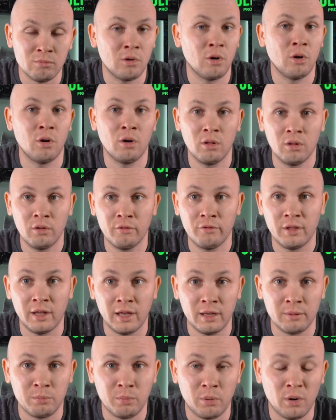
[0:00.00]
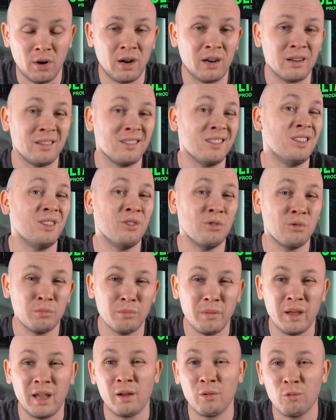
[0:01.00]
all of that part you
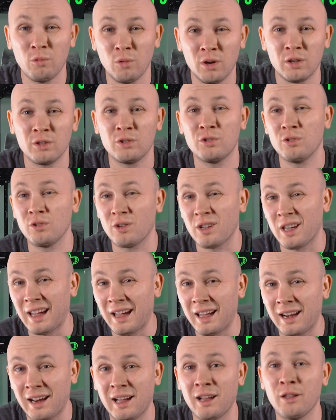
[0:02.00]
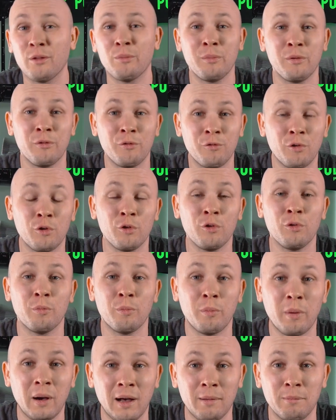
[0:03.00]
may want to cut out before you
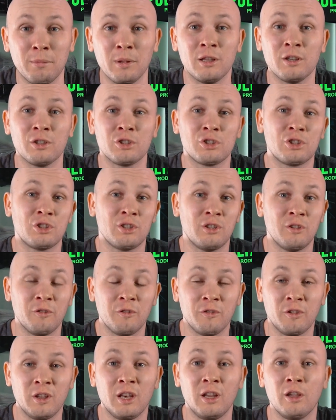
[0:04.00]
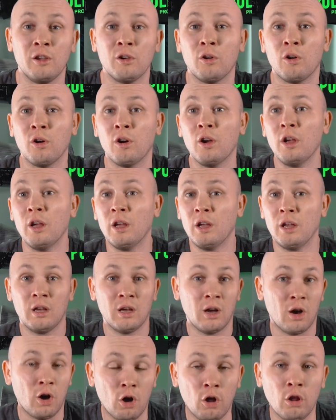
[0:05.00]
publish the video
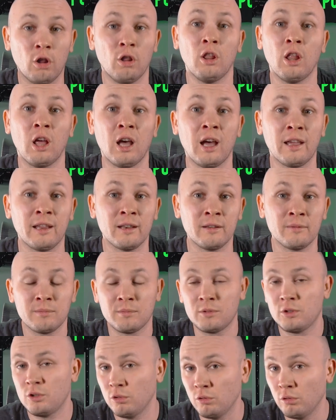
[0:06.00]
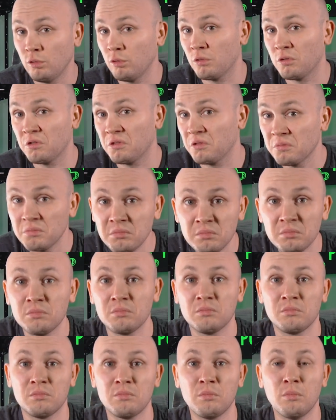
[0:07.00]
online to look
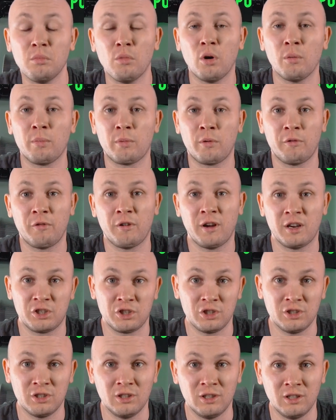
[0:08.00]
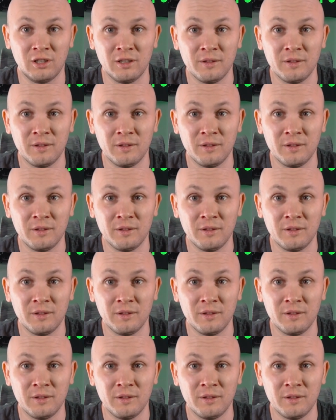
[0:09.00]
more professional.